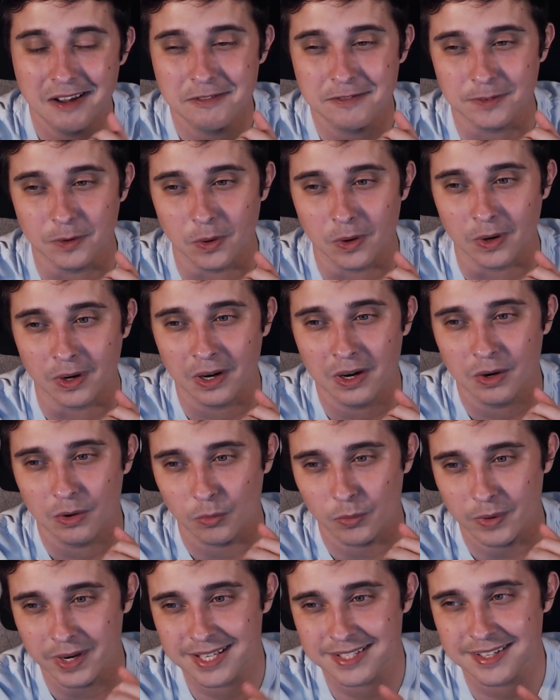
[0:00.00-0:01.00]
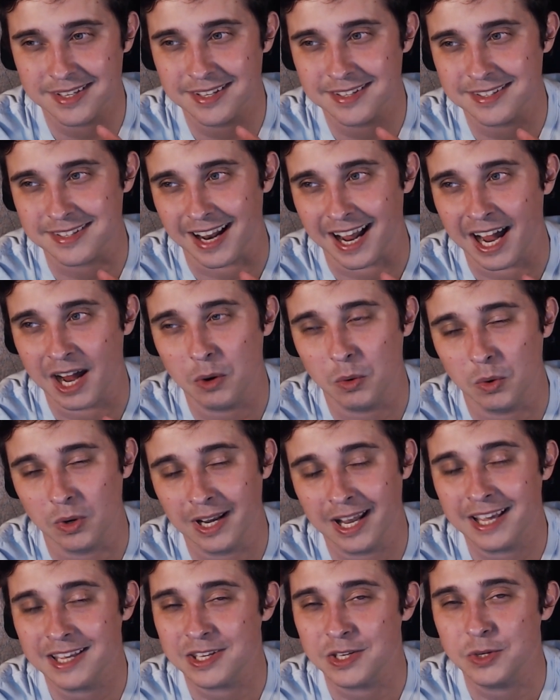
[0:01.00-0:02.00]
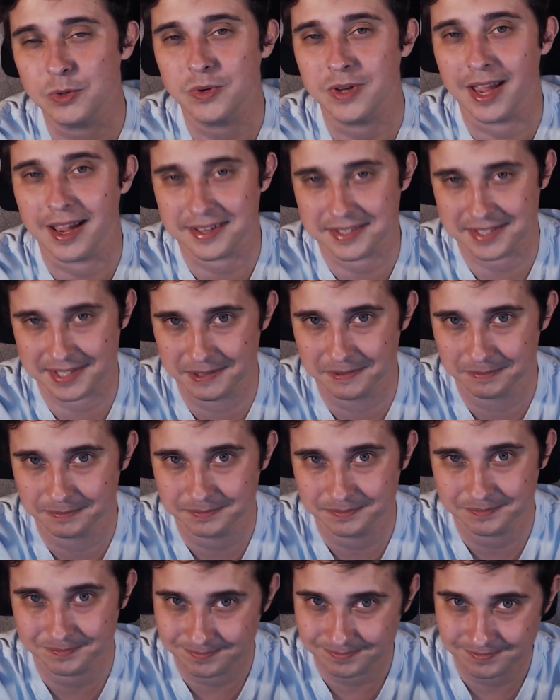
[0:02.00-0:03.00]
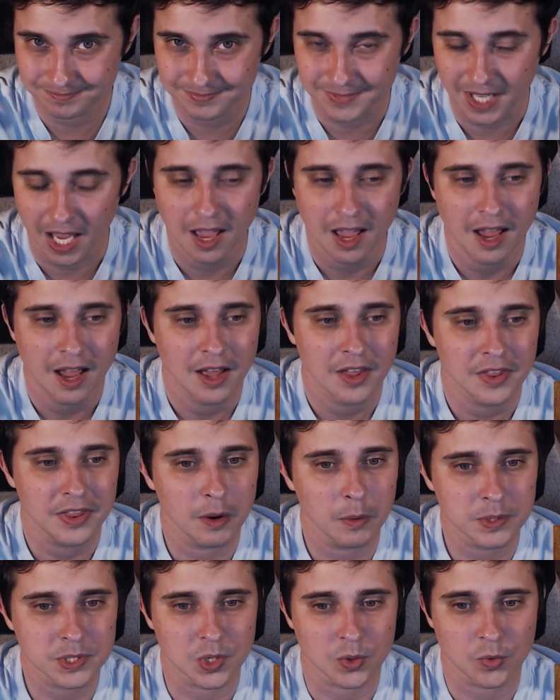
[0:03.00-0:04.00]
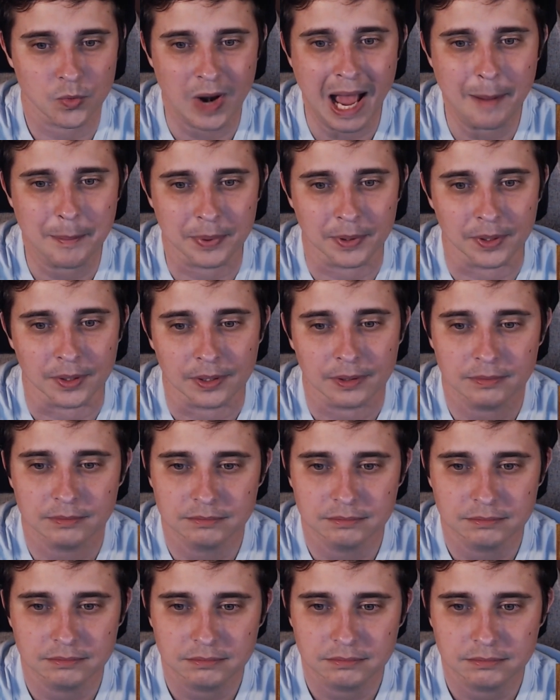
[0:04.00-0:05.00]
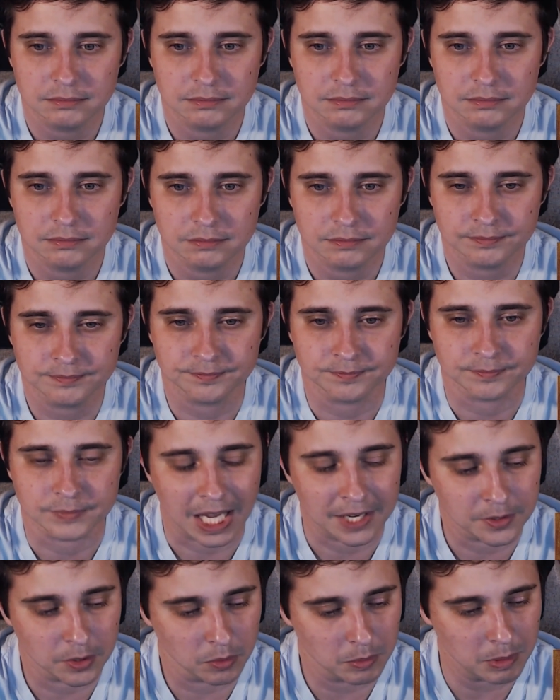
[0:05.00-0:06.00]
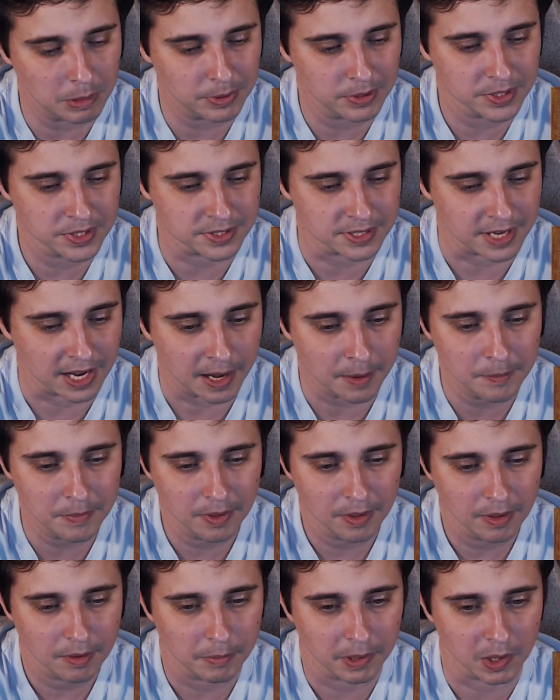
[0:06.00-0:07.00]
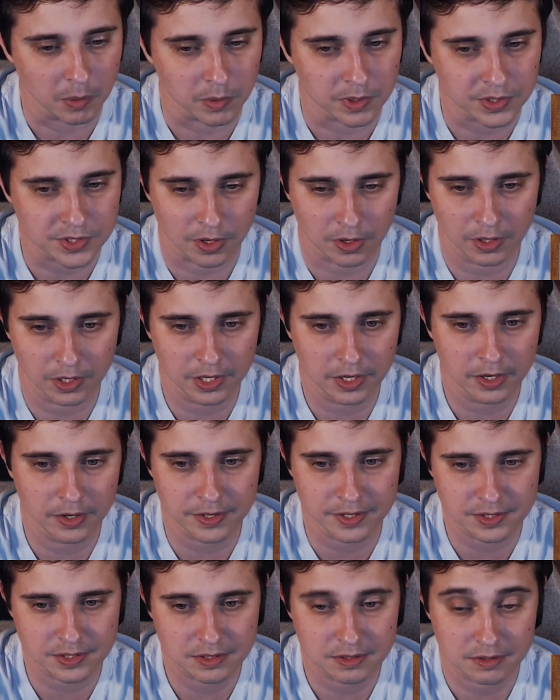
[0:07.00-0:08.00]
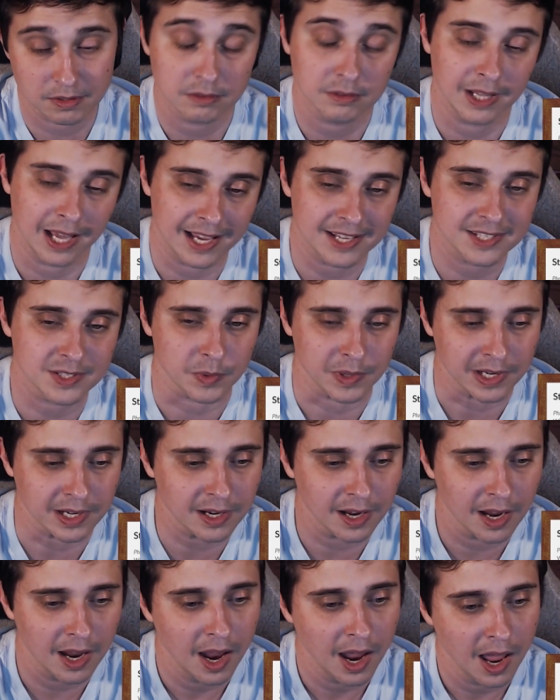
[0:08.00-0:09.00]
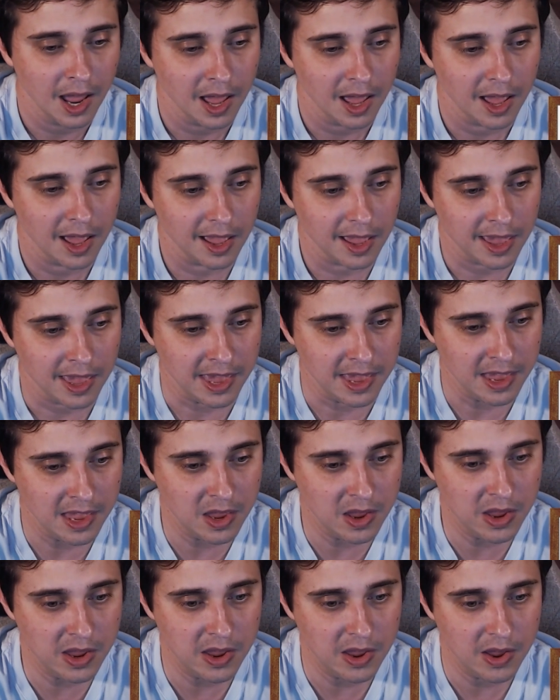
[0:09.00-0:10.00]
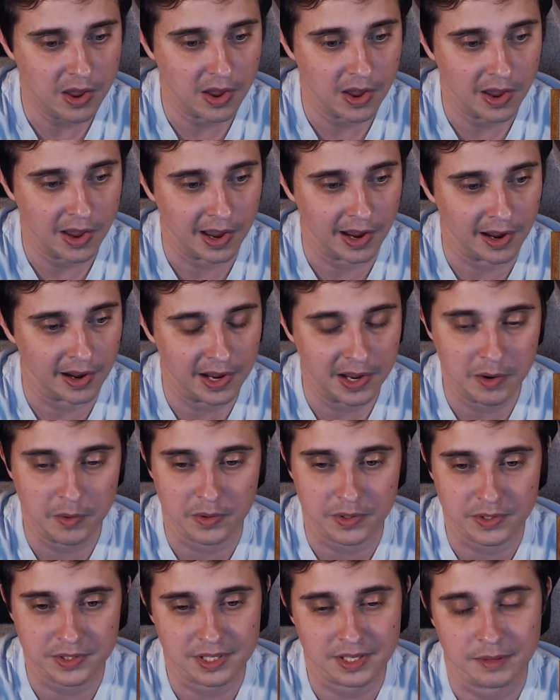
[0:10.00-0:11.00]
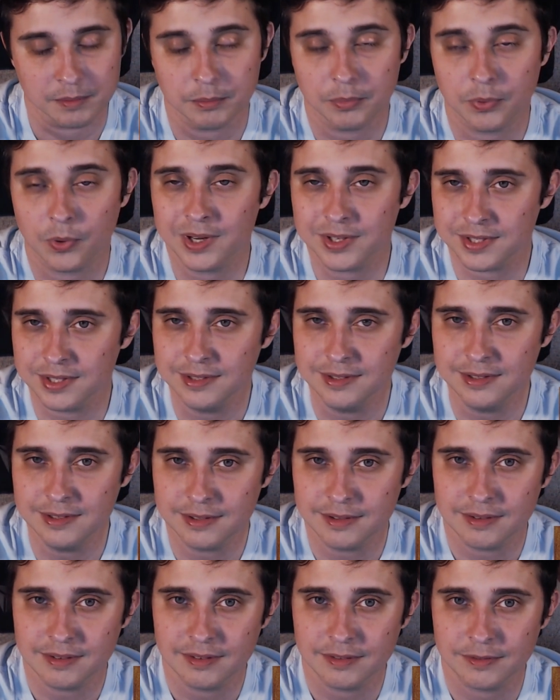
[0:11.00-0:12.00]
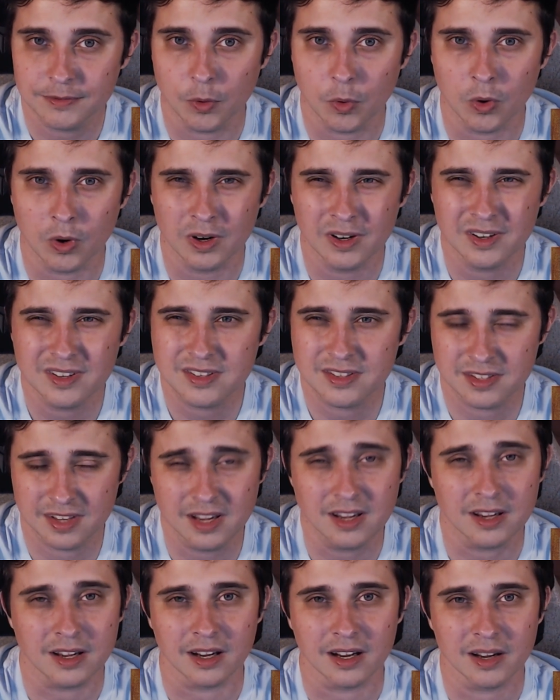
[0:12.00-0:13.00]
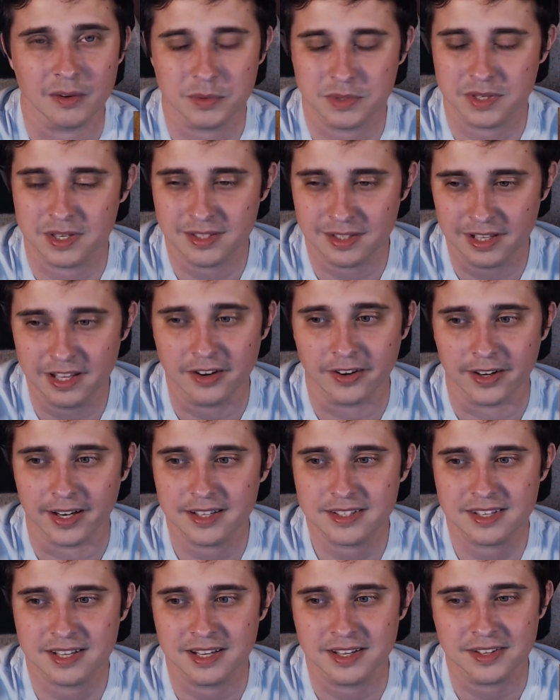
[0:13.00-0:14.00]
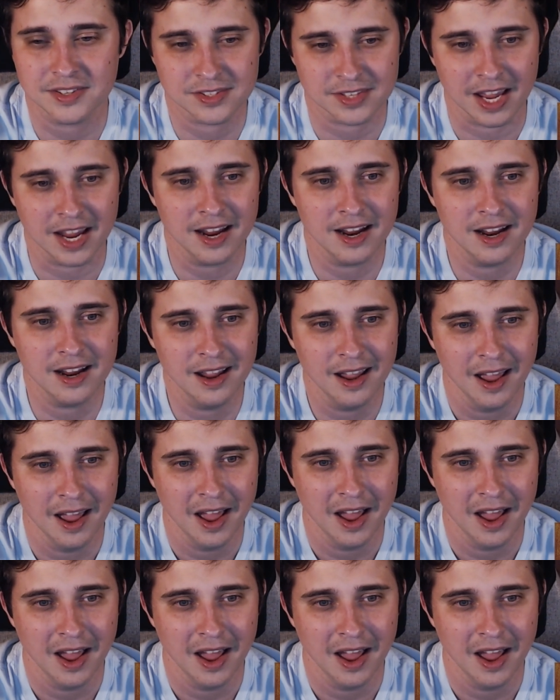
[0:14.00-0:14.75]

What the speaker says: for reasons that I will let you guess. There was a rapper, I don't remember his name, but it was earlier this last week. He was imprisoned for singing his lyrics. He sang